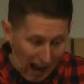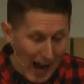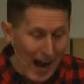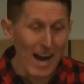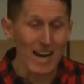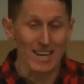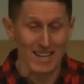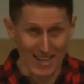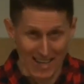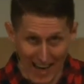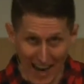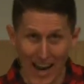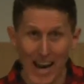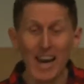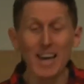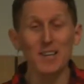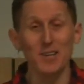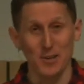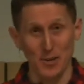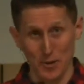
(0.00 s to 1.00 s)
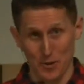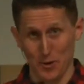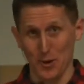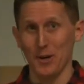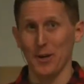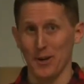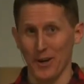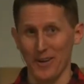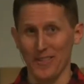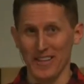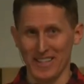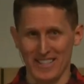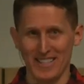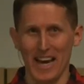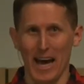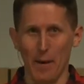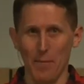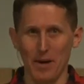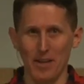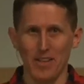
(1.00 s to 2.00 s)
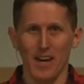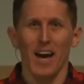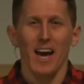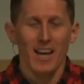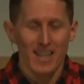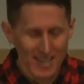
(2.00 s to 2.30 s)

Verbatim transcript: I can do good on the Sabbath.